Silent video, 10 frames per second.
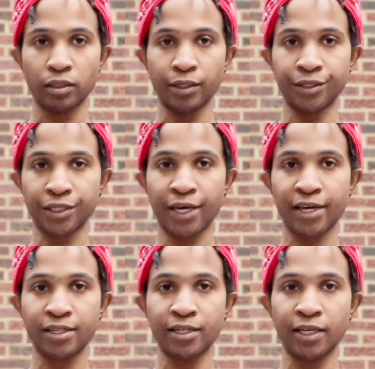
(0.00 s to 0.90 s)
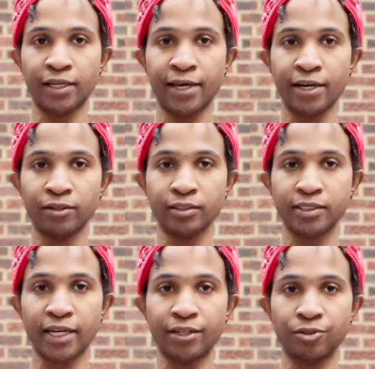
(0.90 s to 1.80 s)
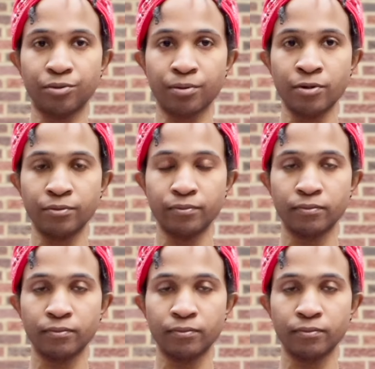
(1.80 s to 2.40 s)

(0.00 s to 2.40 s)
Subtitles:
And again, inhale and tighten your throat.